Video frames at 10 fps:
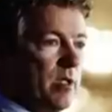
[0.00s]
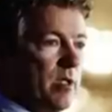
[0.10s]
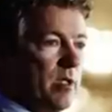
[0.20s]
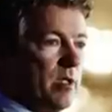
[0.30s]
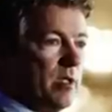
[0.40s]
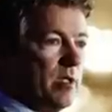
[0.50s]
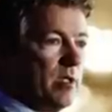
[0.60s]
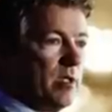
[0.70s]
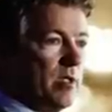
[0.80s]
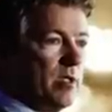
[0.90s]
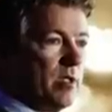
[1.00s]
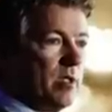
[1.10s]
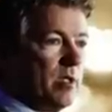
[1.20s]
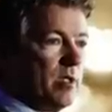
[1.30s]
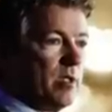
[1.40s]

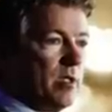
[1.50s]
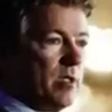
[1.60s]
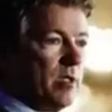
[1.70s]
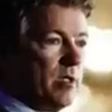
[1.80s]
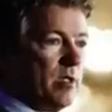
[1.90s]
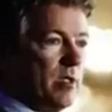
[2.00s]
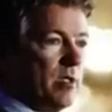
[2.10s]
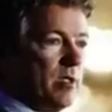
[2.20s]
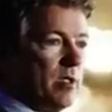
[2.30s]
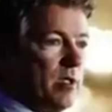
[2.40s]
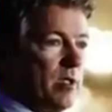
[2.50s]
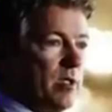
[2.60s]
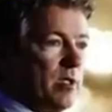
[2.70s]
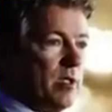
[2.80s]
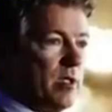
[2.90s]

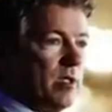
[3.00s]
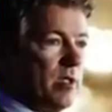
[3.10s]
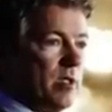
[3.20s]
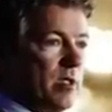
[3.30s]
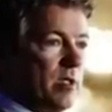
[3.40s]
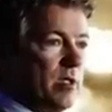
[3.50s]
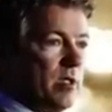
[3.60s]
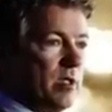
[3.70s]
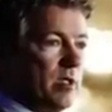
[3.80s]
No words are spoken by the person on screen.